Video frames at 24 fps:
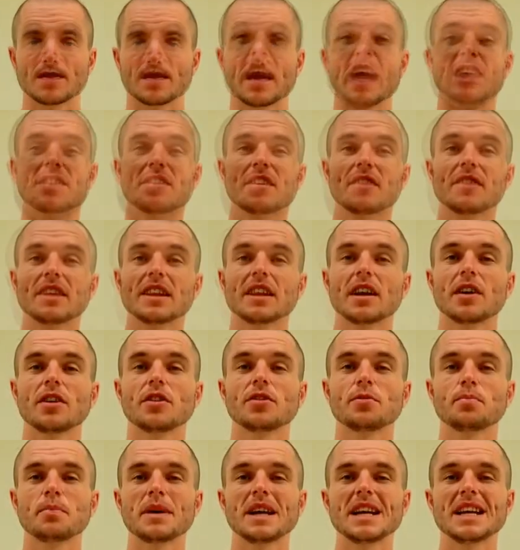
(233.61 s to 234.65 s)
And something known as
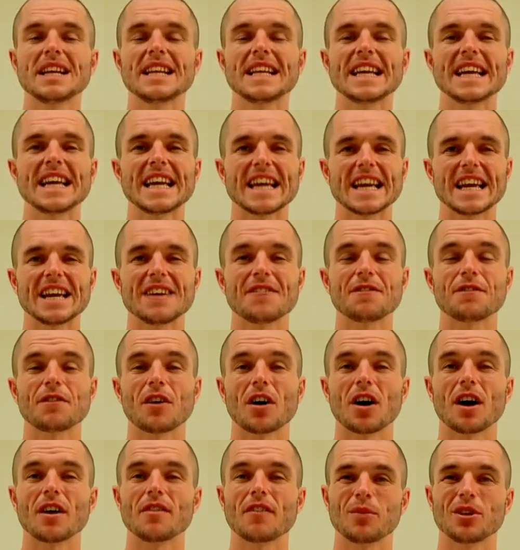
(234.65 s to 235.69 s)

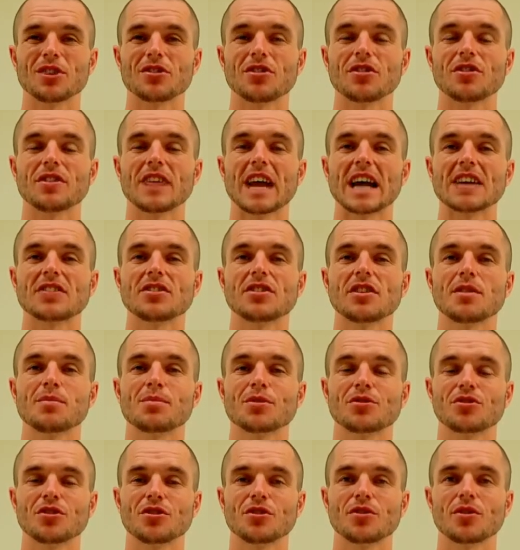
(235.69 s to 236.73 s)
PDE5, which is naturally
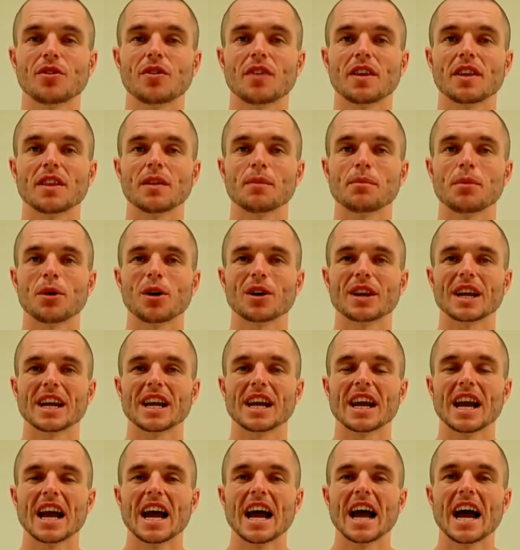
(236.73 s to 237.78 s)
produced within the body,